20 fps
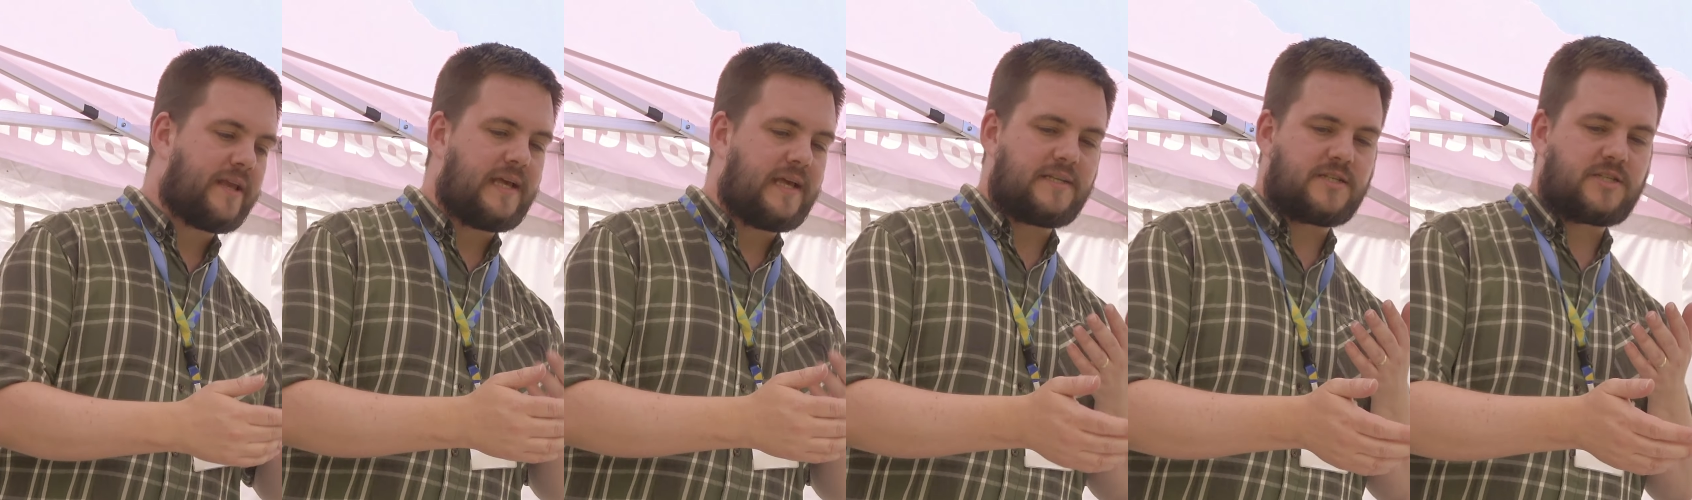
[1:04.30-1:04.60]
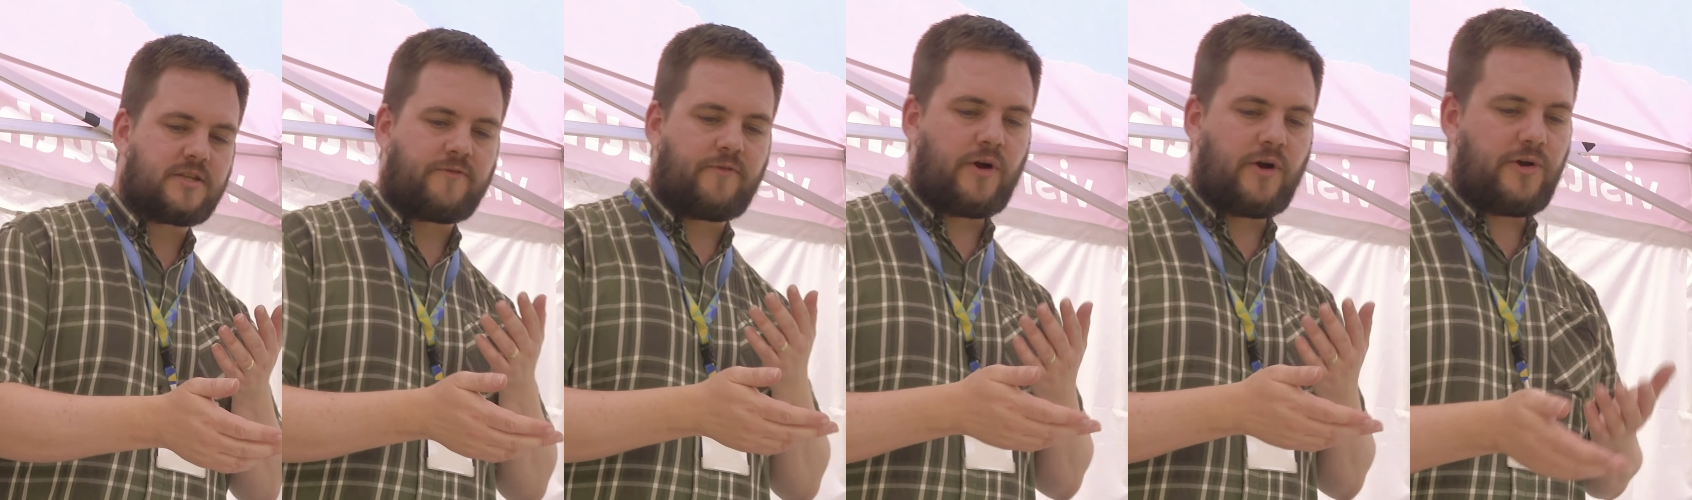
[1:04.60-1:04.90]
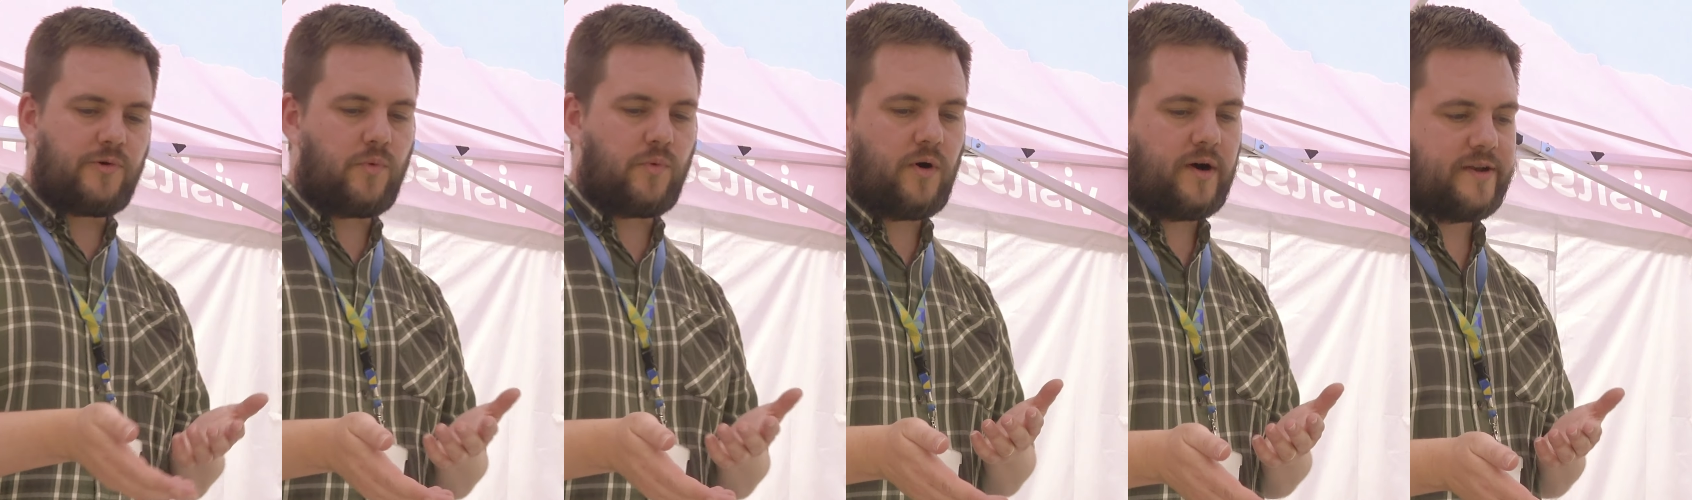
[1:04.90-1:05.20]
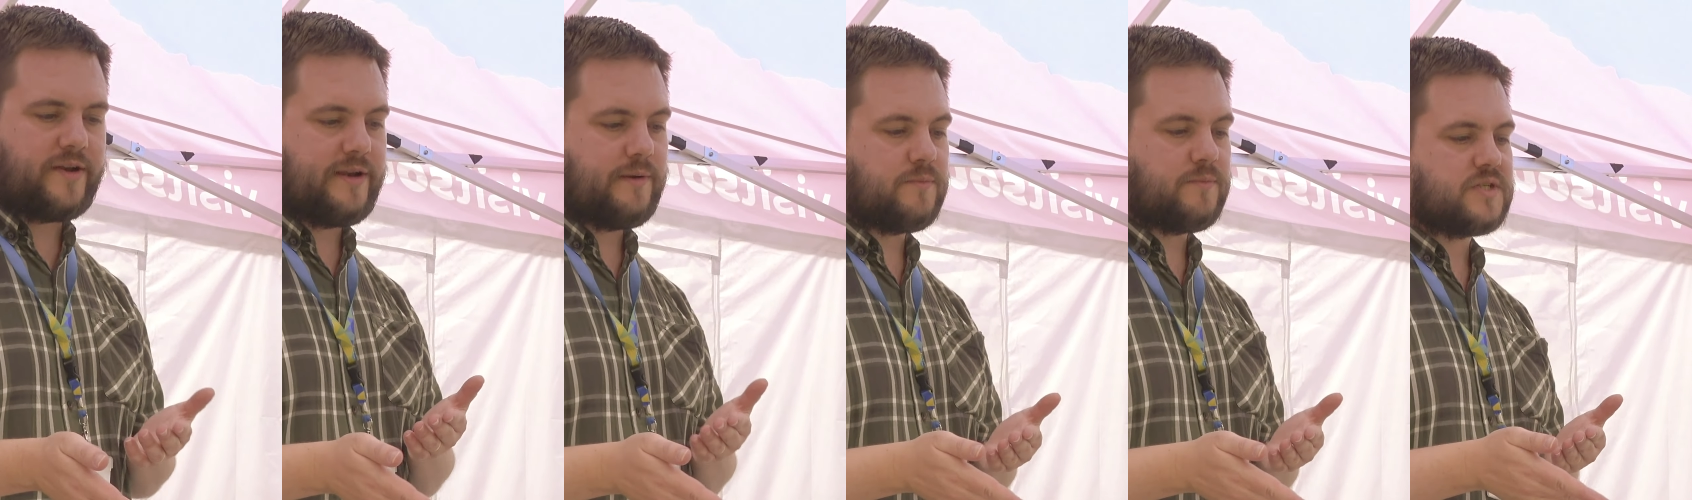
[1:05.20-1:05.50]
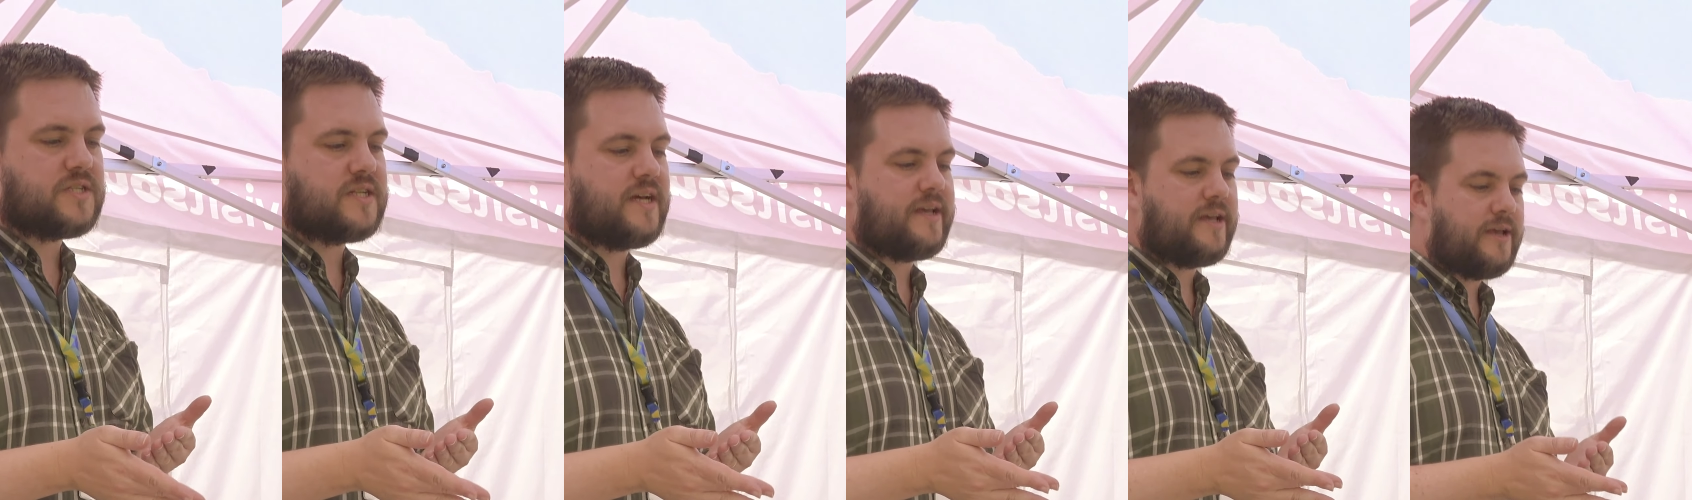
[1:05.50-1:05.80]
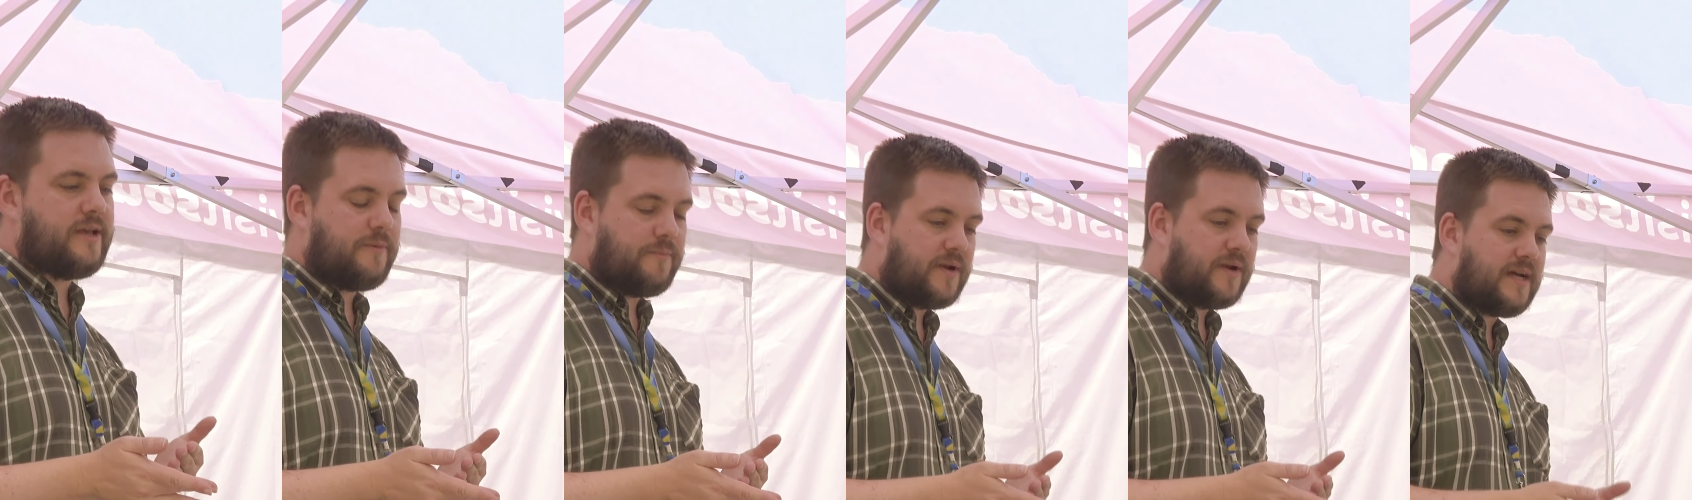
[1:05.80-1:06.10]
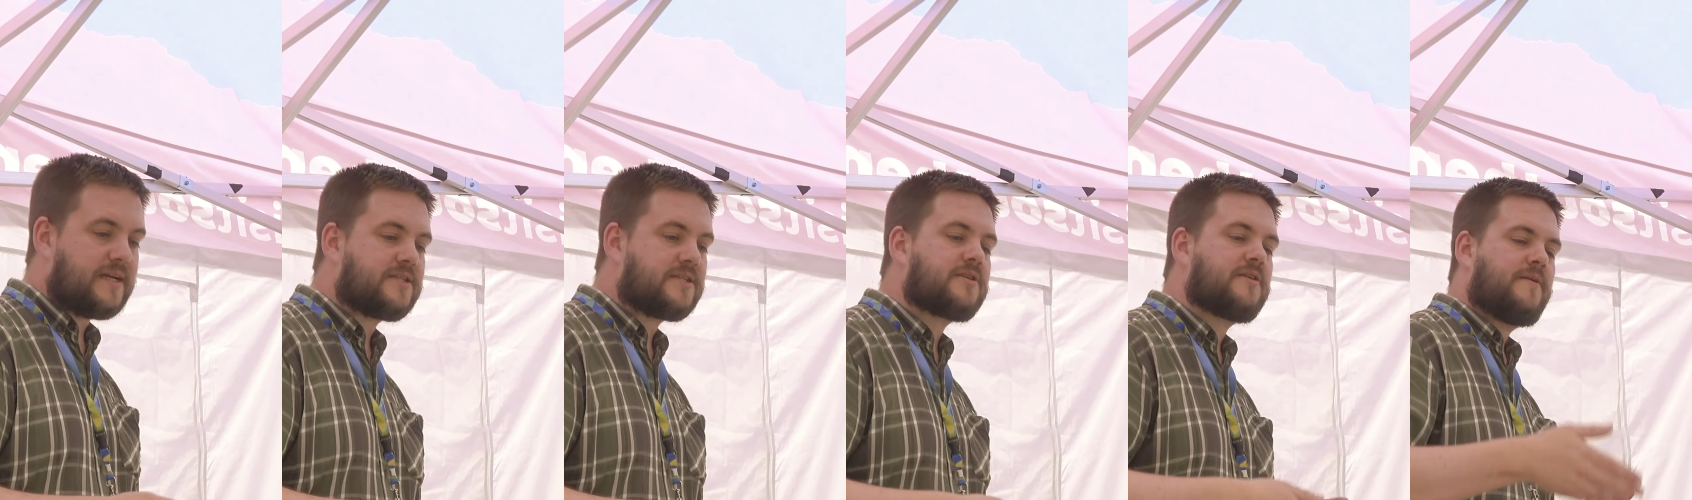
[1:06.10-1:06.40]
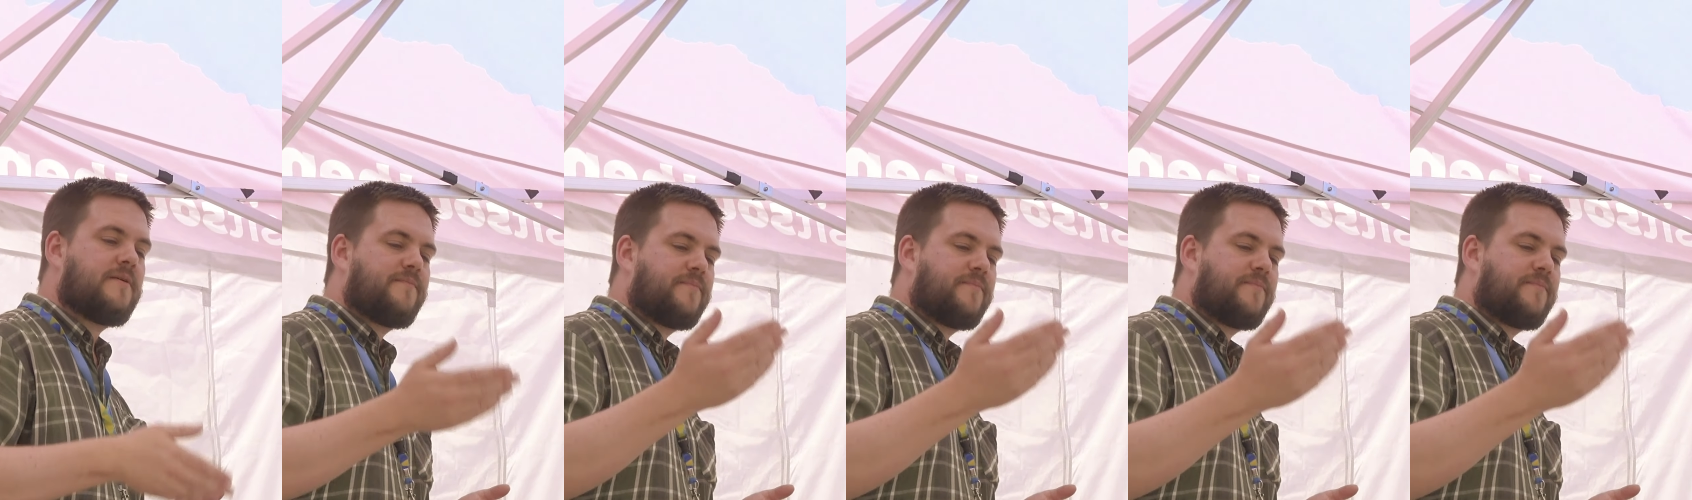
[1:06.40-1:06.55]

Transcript: against the road widening was taking place,